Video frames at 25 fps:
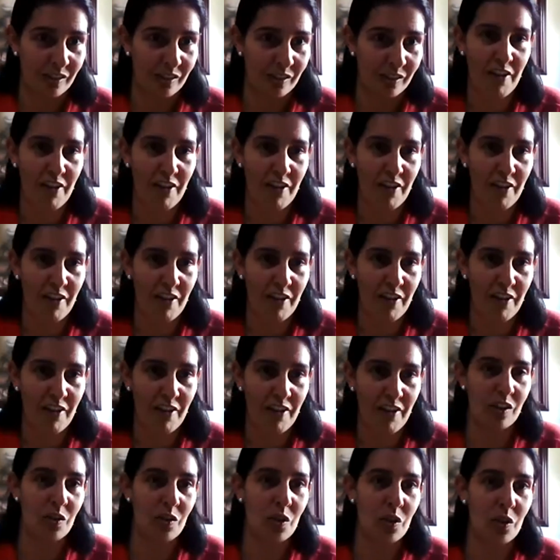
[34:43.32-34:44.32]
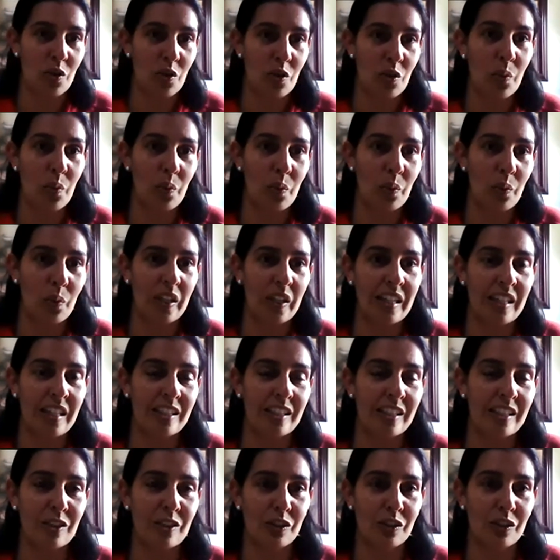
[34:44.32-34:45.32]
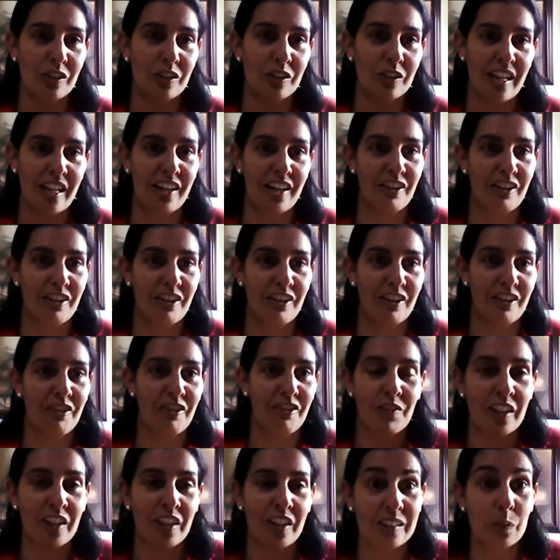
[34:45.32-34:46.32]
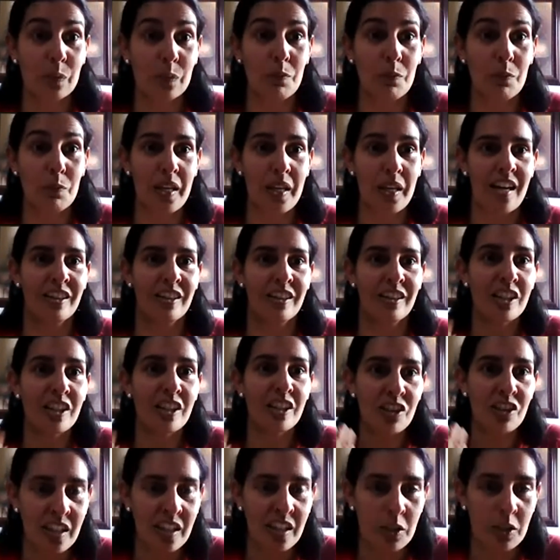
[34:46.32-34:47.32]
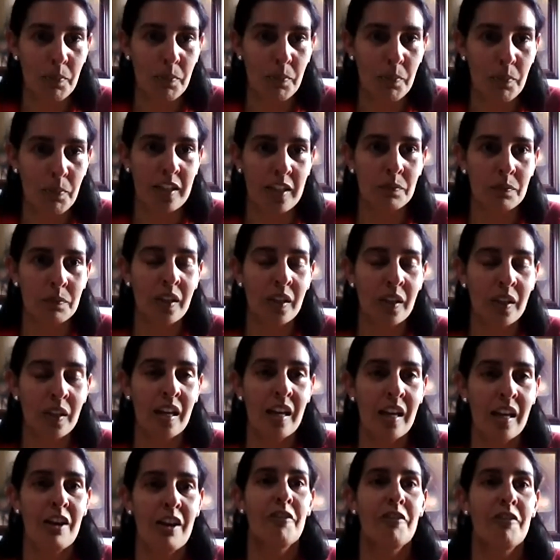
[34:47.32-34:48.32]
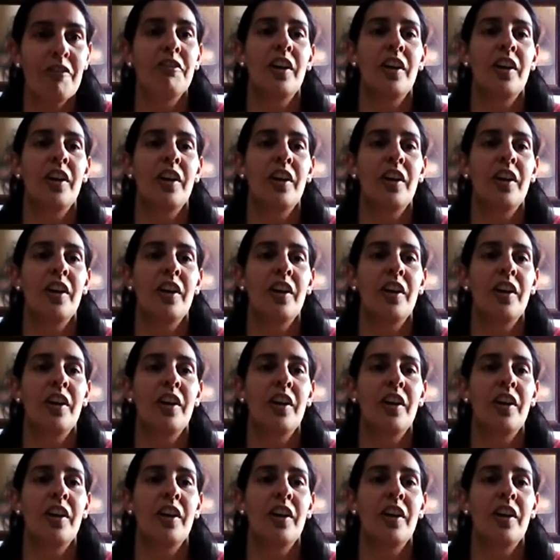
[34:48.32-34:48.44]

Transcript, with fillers: we have. It's not like you will need to sacrifice something. This will be additional spectrum